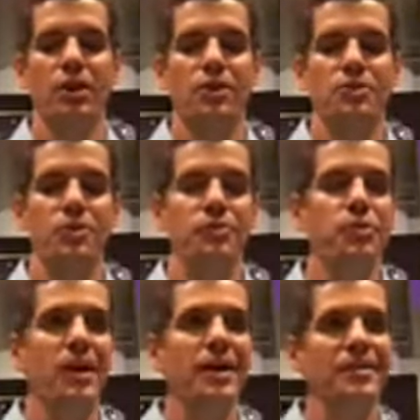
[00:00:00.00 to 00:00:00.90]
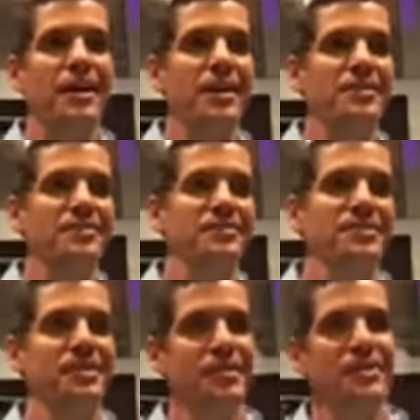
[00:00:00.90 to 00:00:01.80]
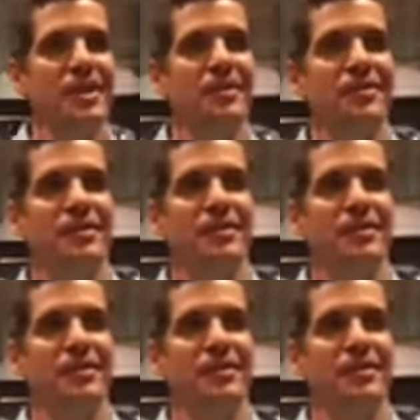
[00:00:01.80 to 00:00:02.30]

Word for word: So if you hate life, you love death.